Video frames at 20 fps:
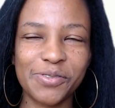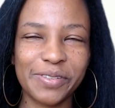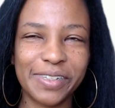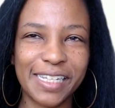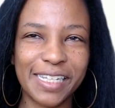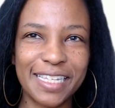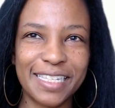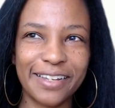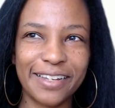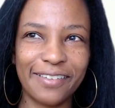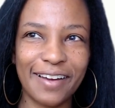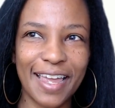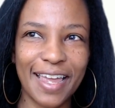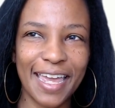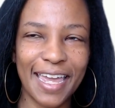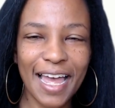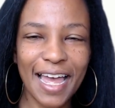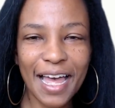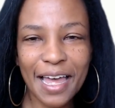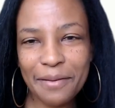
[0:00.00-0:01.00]
released their
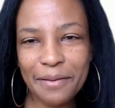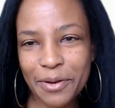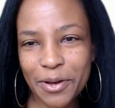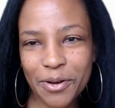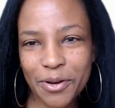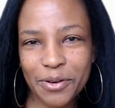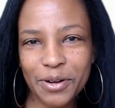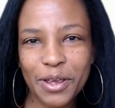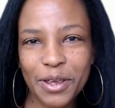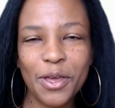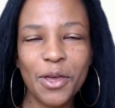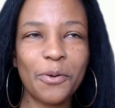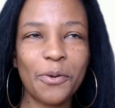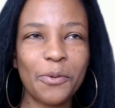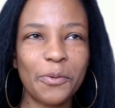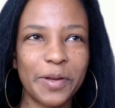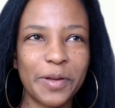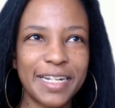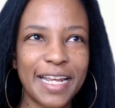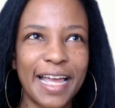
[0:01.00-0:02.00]
AI mode,
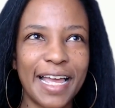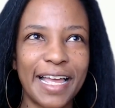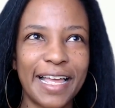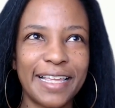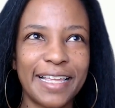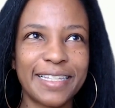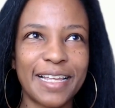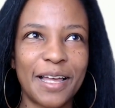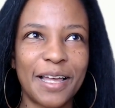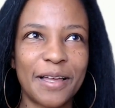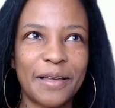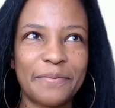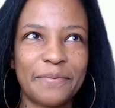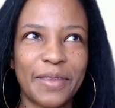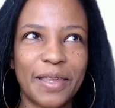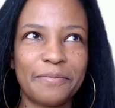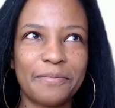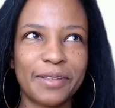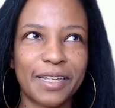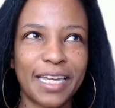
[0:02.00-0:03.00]
which has
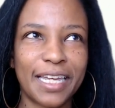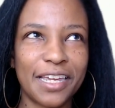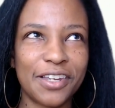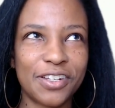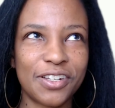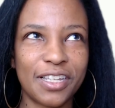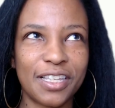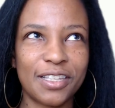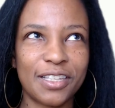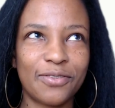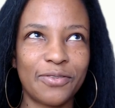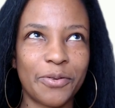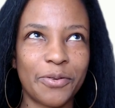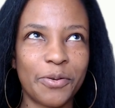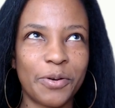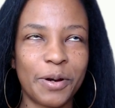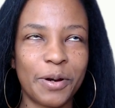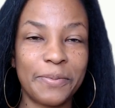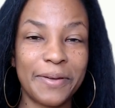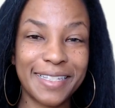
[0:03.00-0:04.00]
implications
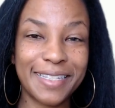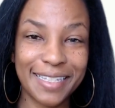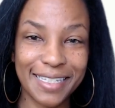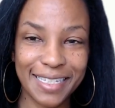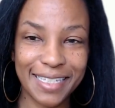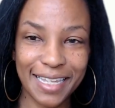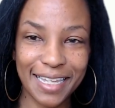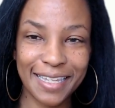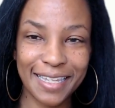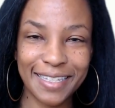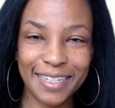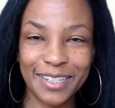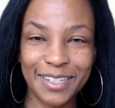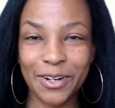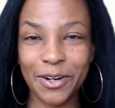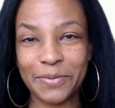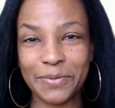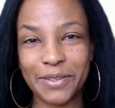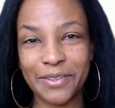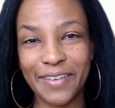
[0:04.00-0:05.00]
for businesses in
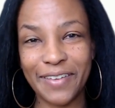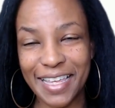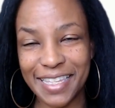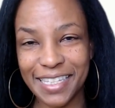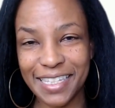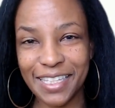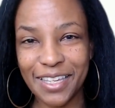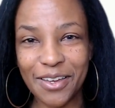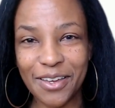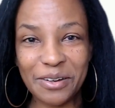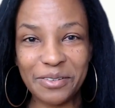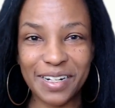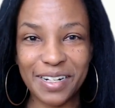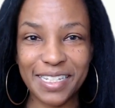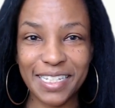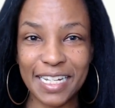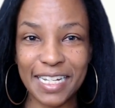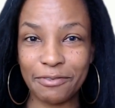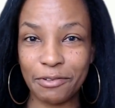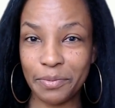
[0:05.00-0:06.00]
terms of SEO and
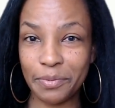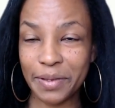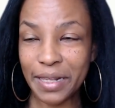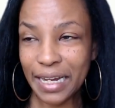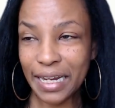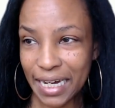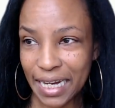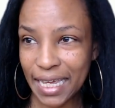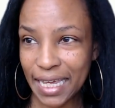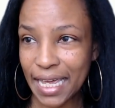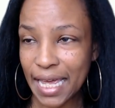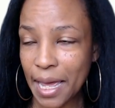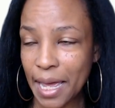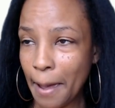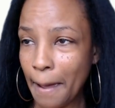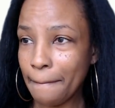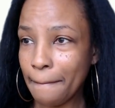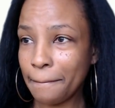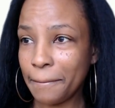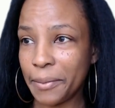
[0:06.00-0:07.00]
discoverability.
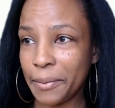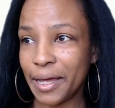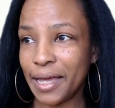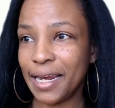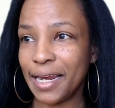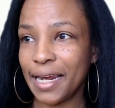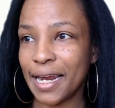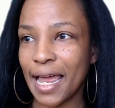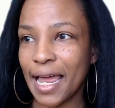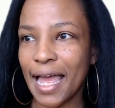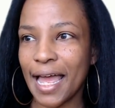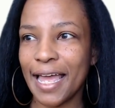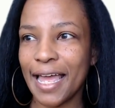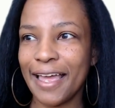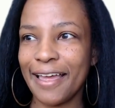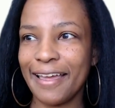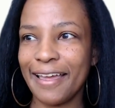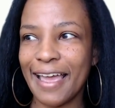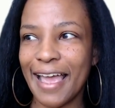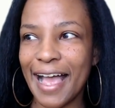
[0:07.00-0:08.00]
But
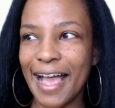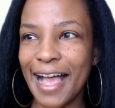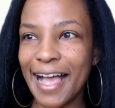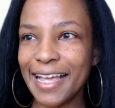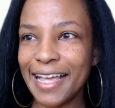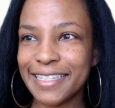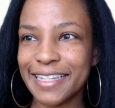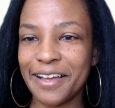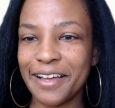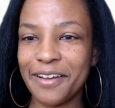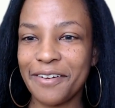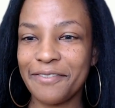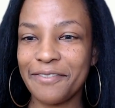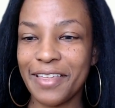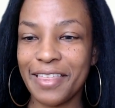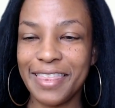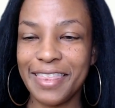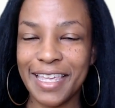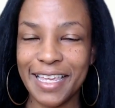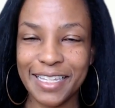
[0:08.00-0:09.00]
as of
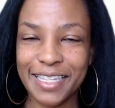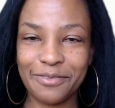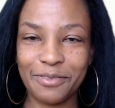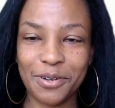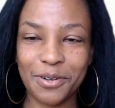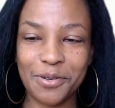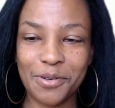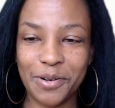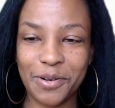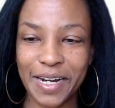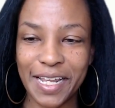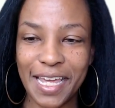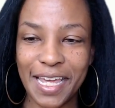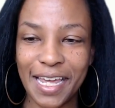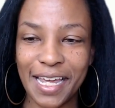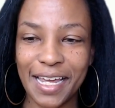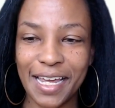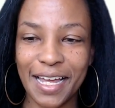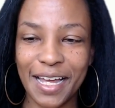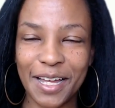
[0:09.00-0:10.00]
this
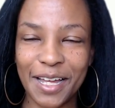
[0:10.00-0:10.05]
recording,